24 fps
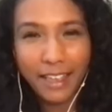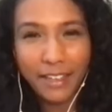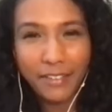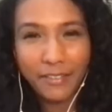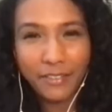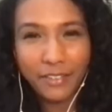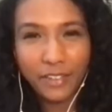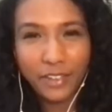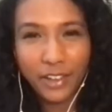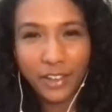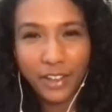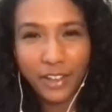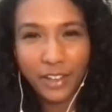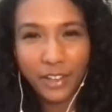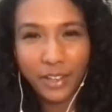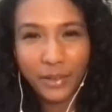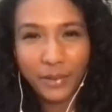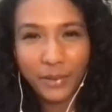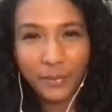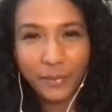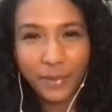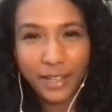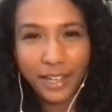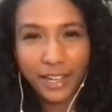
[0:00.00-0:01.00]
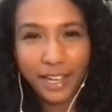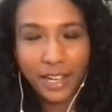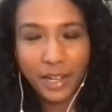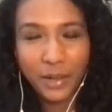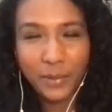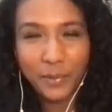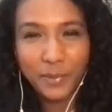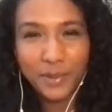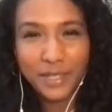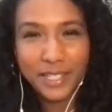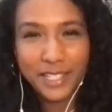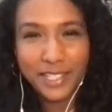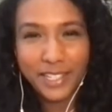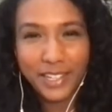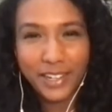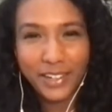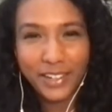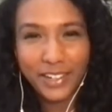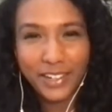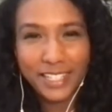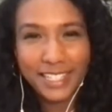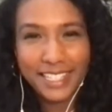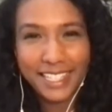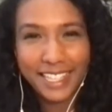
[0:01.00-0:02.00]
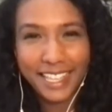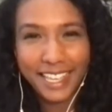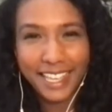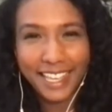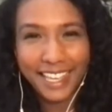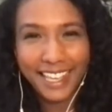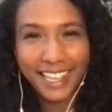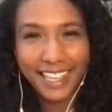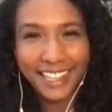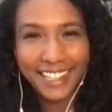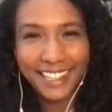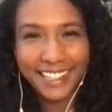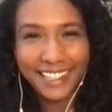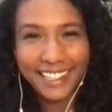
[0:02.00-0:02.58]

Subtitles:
not, but how bizarre is that?